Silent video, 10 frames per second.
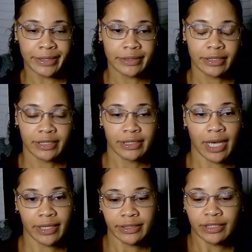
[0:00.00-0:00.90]

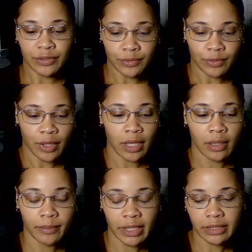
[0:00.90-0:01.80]
deciding to
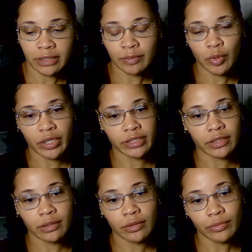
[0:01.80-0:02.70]
make this more
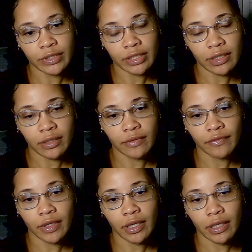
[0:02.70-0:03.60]
exclusive.
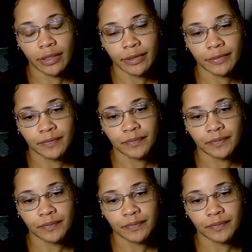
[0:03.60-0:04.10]
Um,